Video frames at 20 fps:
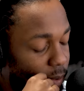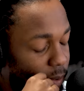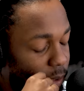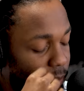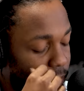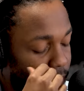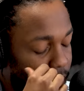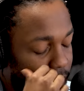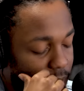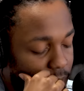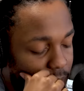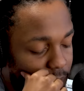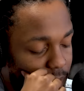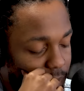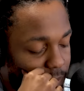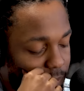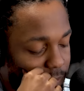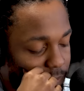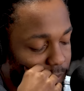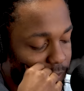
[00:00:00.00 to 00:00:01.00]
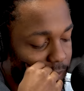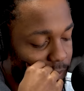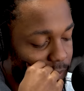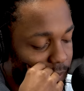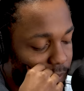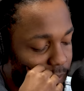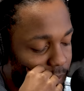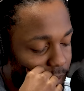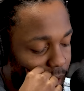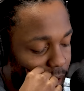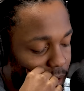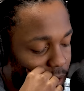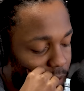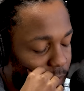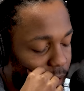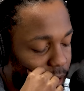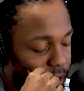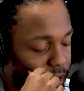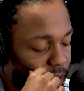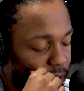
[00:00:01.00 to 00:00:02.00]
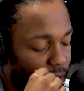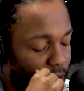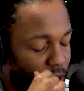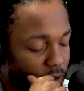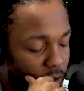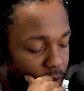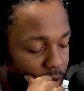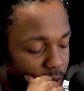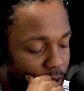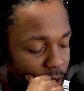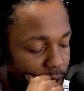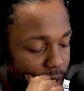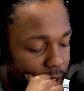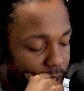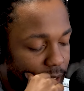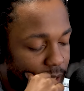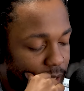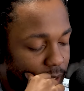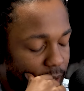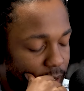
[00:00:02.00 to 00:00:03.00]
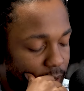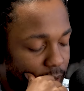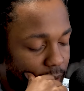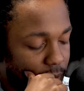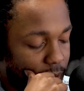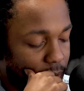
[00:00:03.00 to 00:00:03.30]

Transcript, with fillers: We was I was watching Q on stage at the